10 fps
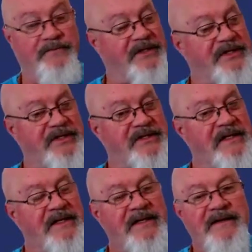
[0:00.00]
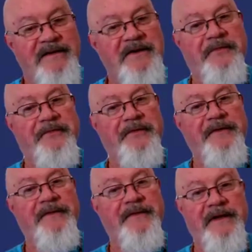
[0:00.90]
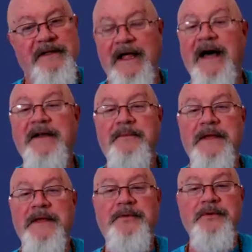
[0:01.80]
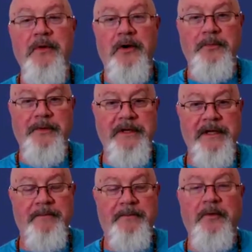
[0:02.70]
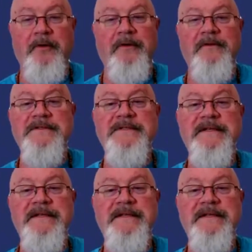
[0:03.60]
which is different than a lot of people who open up portals.